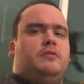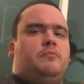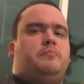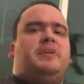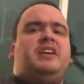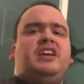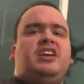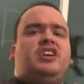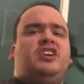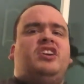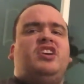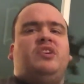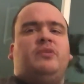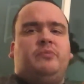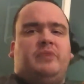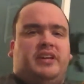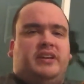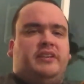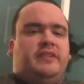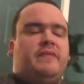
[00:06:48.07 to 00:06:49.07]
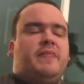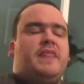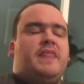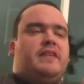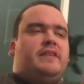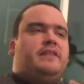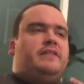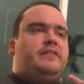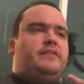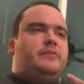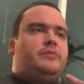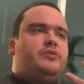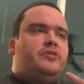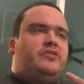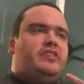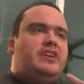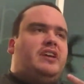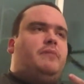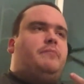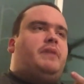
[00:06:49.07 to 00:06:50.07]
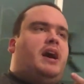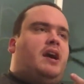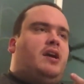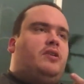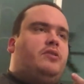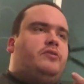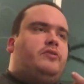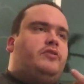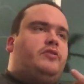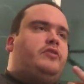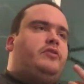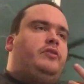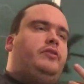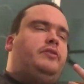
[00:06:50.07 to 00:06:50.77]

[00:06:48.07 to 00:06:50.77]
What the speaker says: being human. This is a movie about